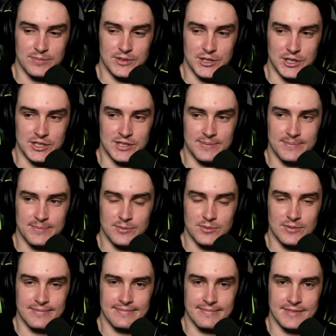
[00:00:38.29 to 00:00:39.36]
just
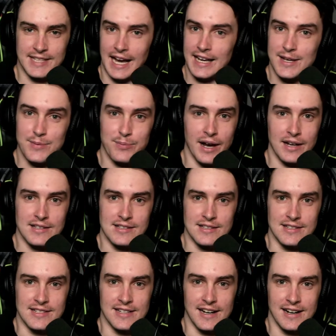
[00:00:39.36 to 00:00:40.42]
take it back to
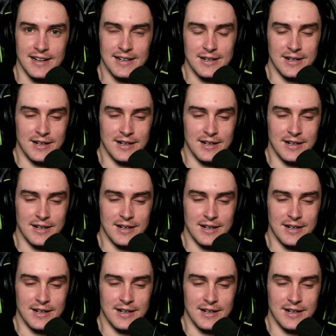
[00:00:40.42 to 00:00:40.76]
the start.